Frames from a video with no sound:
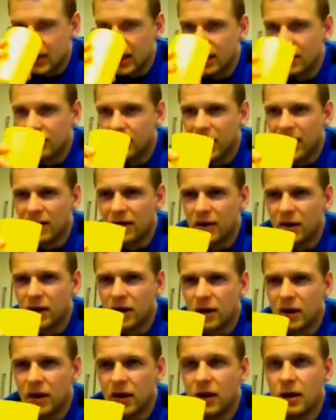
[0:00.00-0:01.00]
kind of like
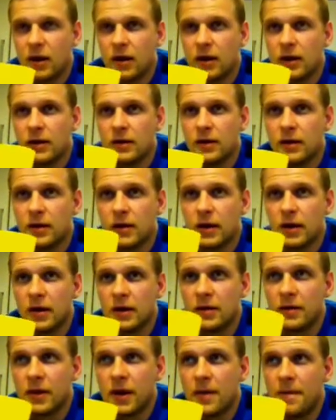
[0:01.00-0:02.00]

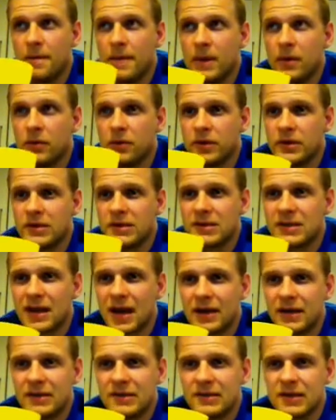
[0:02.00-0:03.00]
a milk that's
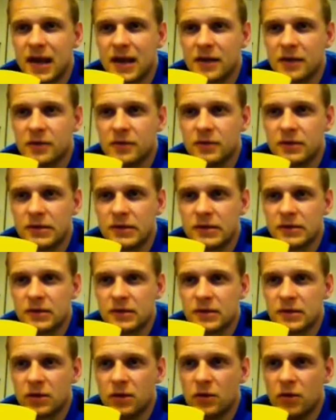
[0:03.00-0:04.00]
slightly stale,
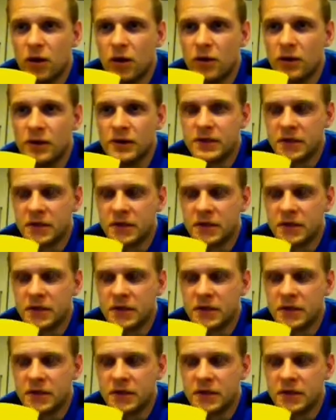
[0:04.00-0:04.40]
it's all on the